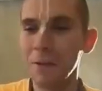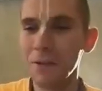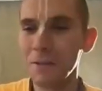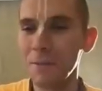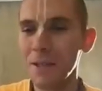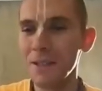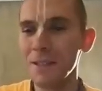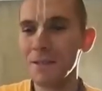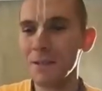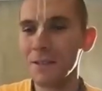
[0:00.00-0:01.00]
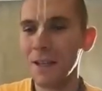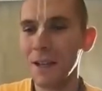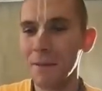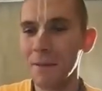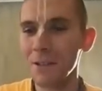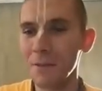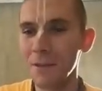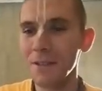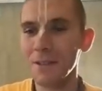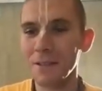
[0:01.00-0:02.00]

I'm usually busy, so today I'm not so busy.